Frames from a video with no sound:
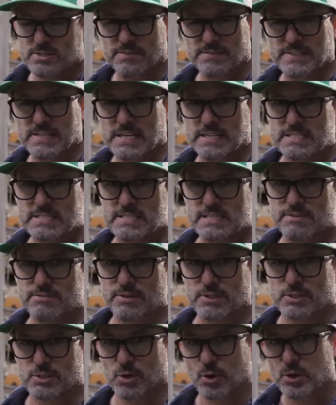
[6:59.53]
have a tendency
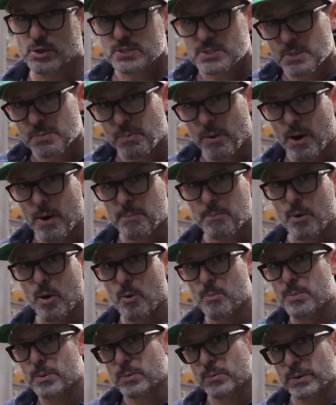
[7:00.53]
for the doors to pop
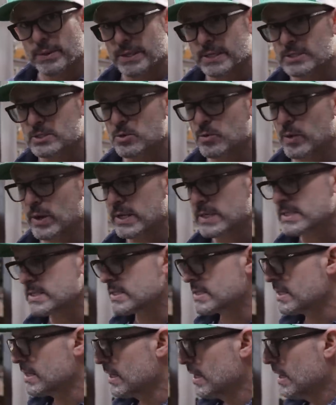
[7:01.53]
open when they
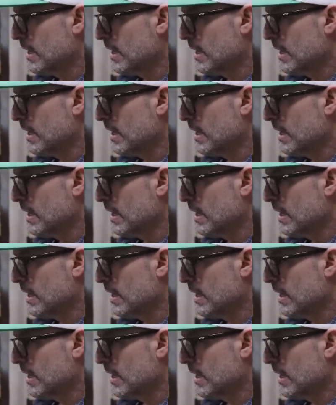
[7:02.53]
twist.